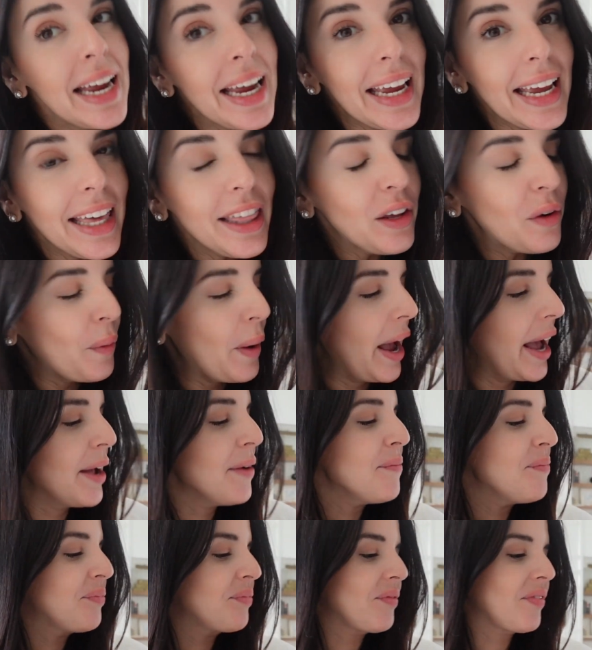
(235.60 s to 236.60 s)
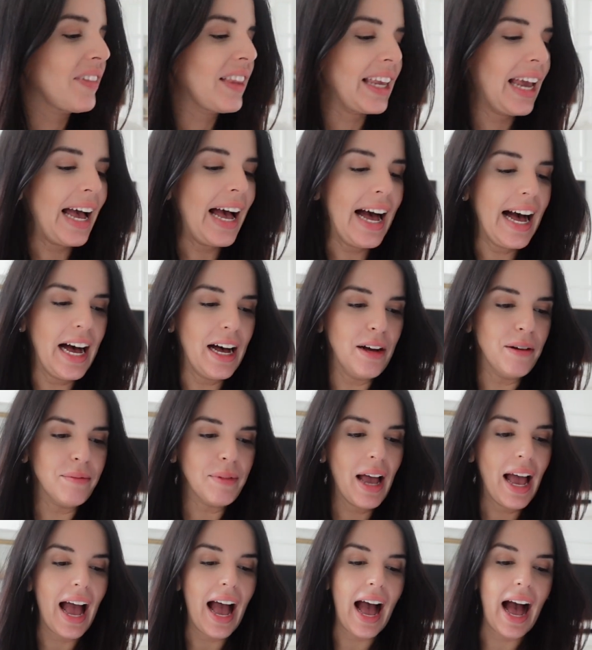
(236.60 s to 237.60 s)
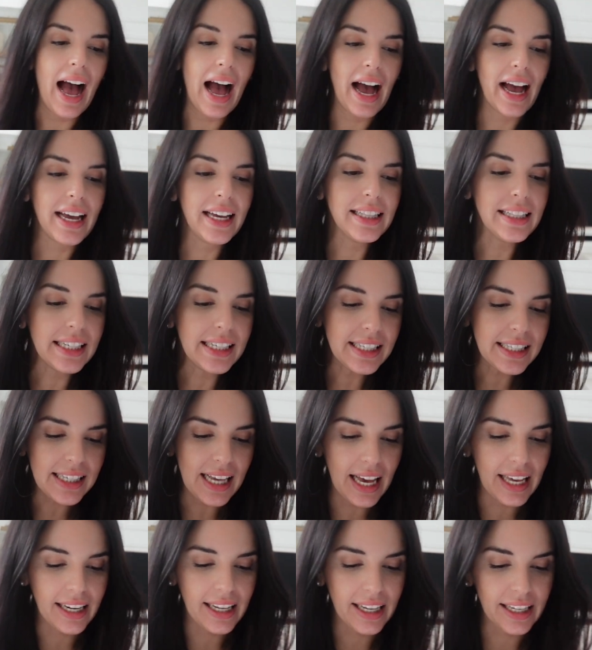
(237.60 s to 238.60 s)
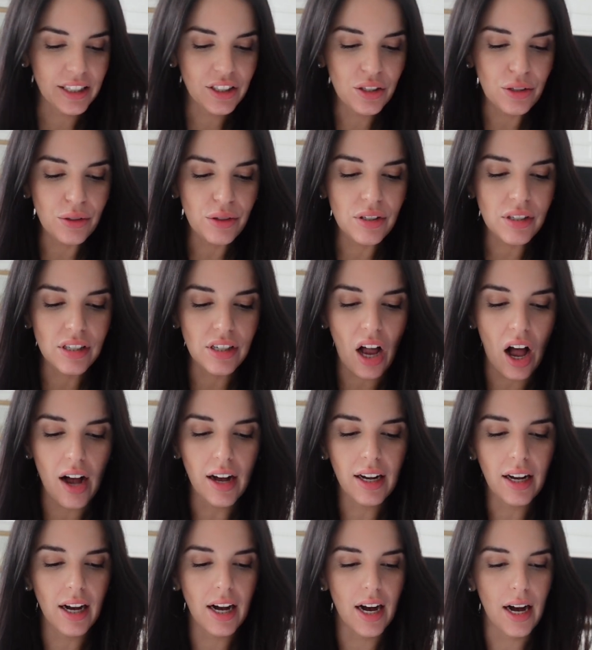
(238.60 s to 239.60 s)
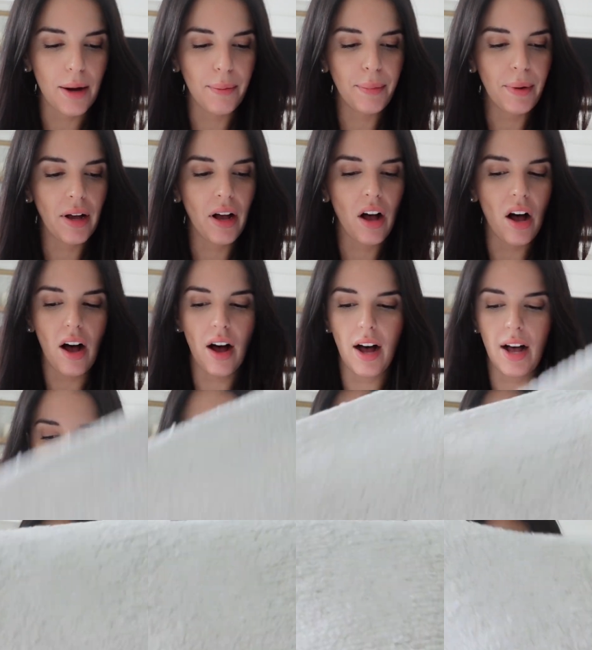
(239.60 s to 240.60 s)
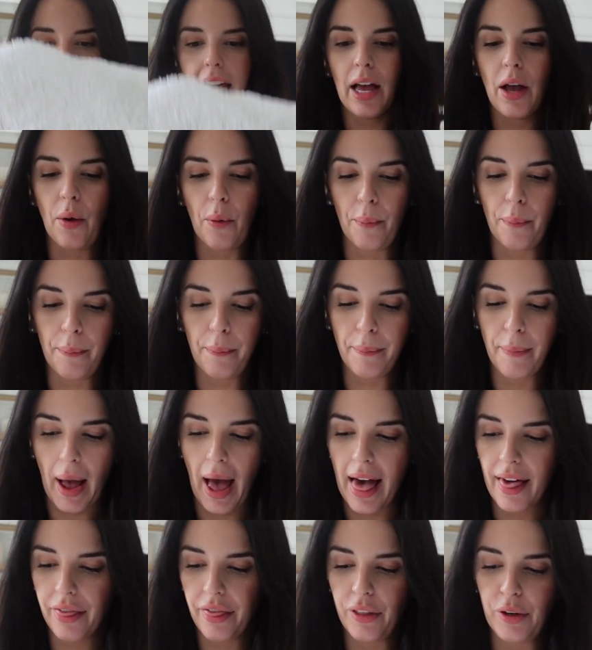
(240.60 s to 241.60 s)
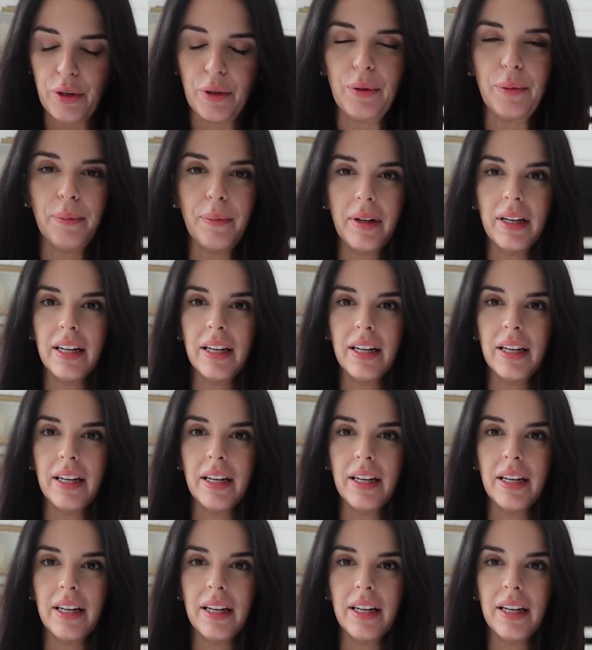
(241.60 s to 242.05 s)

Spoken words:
Either way, I decided to stock up on bathroom